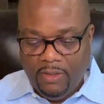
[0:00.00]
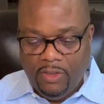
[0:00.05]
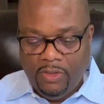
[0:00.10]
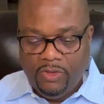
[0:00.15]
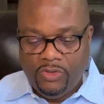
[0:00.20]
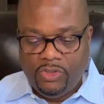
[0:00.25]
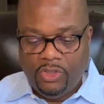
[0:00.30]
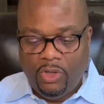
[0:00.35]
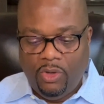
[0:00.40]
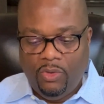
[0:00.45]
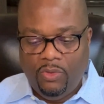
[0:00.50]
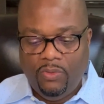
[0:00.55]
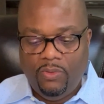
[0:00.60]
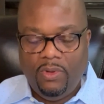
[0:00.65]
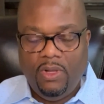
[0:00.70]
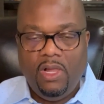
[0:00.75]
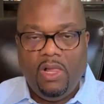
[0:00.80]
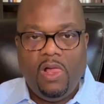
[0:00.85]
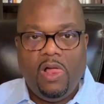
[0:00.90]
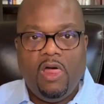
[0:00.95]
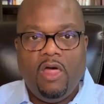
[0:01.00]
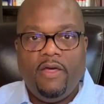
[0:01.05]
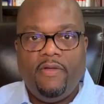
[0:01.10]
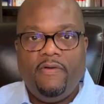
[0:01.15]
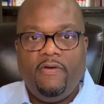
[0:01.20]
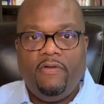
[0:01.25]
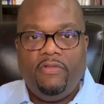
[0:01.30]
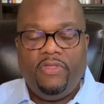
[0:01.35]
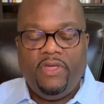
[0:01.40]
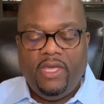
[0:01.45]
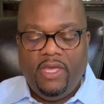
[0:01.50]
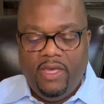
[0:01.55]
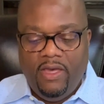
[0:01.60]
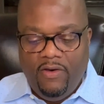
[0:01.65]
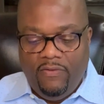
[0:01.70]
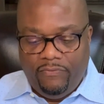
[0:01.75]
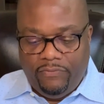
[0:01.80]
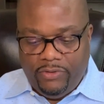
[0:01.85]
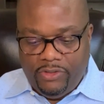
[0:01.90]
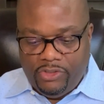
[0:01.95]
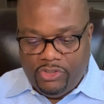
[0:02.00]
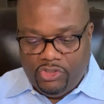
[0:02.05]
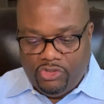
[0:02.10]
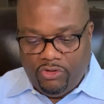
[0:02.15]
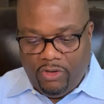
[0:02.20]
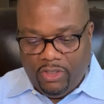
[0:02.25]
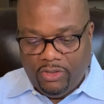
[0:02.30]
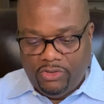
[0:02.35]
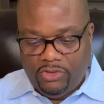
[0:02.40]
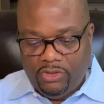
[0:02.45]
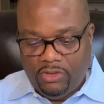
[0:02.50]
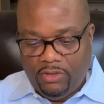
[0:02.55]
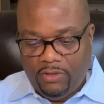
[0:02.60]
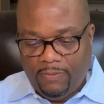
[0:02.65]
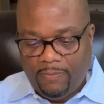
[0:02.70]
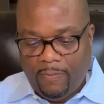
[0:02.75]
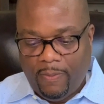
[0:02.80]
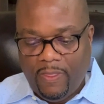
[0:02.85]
So the infrastructure